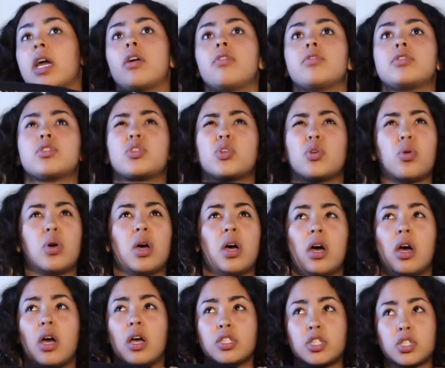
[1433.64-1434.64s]
I also
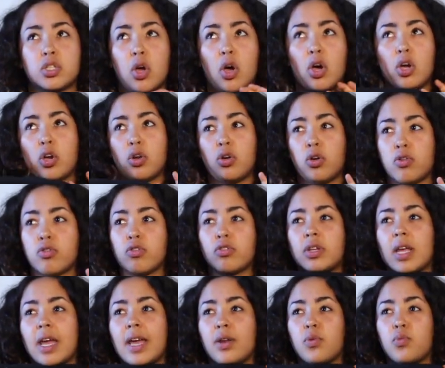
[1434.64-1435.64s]
saw
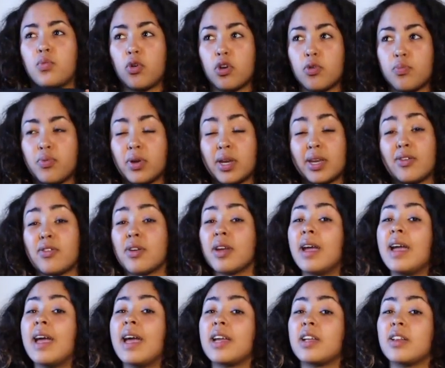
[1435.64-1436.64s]
Gorod and Warbringer.
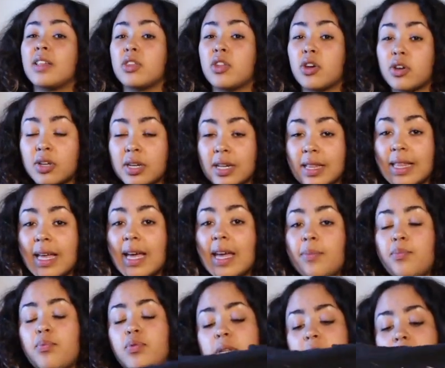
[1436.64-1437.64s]
I'm not gonna
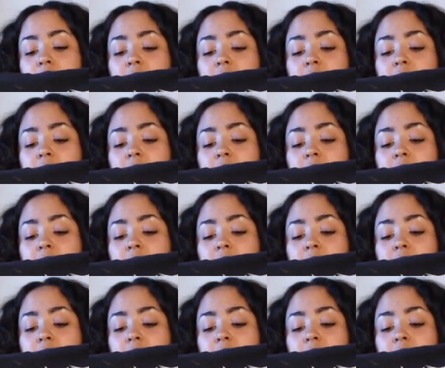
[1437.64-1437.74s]
lie, pretty